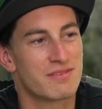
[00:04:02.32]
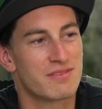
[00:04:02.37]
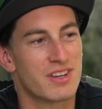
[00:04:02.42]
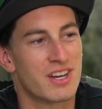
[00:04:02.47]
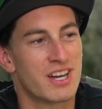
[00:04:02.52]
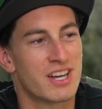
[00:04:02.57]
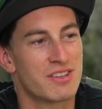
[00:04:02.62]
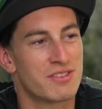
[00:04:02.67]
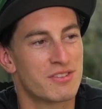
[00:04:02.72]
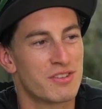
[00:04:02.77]

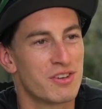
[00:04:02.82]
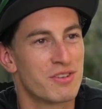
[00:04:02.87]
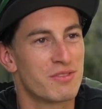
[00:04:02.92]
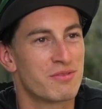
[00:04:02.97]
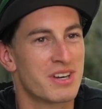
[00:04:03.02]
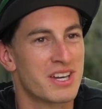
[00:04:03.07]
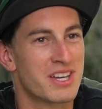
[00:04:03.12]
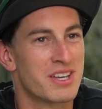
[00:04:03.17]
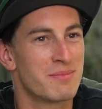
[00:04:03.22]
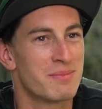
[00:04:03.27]
I do
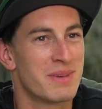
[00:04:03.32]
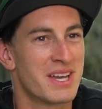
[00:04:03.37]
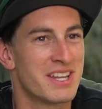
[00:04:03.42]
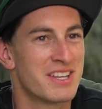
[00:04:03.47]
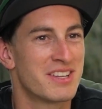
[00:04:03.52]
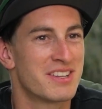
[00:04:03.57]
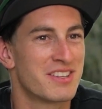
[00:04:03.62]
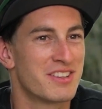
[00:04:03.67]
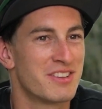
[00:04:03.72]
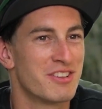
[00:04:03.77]

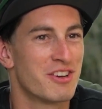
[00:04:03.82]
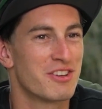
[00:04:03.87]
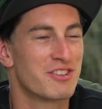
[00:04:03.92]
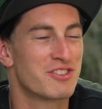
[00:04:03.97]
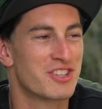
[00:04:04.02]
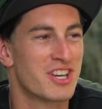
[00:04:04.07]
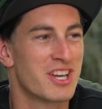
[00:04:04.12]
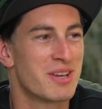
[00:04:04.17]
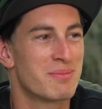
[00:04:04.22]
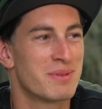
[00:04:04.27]
recommend not
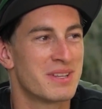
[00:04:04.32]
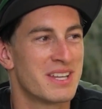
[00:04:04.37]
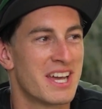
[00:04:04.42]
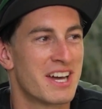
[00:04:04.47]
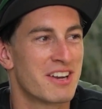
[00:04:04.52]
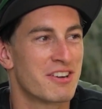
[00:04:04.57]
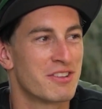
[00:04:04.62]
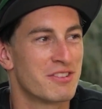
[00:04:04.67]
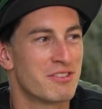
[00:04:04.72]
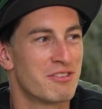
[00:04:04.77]
cheaping
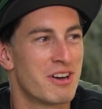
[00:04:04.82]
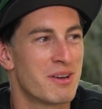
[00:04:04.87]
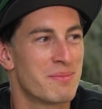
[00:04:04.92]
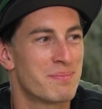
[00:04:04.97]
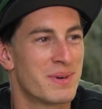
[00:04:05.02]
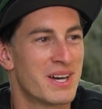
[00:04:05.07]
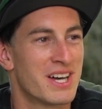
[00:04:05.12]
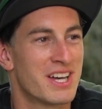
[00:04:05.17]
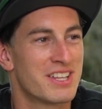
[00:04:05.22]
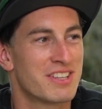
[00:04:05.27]
out on light
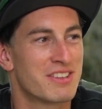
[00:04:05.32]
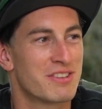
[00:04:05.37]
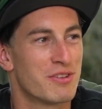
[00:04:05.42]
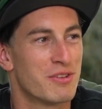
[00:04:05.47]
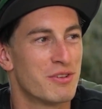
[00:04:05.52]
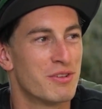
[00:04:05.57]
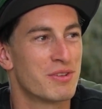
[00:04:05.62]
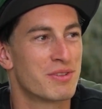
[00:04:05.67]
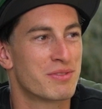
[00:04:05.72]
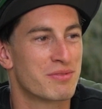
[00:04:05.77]
bars.
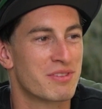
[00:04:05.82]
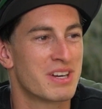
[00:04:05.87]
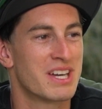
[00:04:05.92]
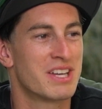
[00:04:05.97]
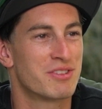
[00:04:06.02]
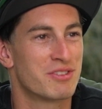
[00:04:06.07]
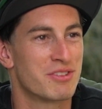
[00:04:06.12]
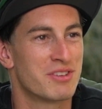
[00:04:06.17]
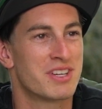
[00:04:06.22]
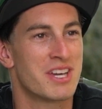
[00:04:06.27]
All 3
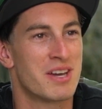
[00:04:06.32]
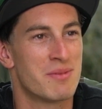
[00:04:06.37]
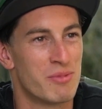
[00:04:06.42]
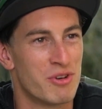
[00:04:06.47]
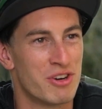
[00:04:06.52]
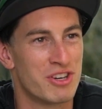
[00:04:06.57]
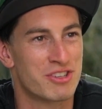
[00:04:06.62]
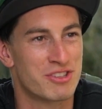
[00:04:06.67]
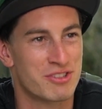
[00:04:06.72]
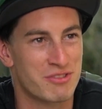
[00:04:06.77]
do get
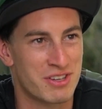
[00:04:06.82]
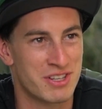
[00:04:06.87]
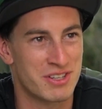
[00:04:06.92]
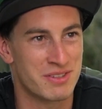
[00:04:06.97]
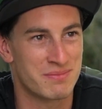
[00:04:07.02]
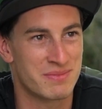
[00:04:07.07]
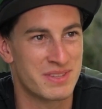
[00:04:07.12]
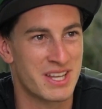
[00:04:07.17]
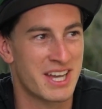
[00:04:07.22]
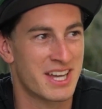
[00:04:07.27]
moisture in
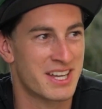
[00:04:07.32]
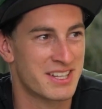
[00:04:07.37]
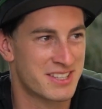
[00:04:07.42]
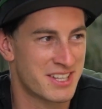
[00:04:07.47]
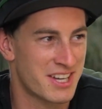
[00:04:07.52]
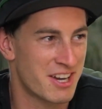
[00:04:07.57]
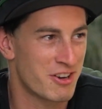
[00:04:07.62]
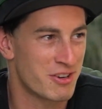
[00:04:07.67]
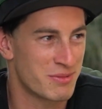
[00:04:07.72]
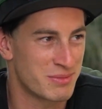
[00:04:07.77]
them. They are
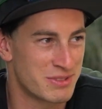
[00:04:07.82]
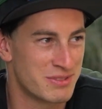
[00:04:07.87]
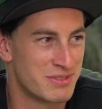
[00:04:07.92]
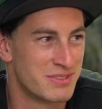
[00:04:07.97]
terrible.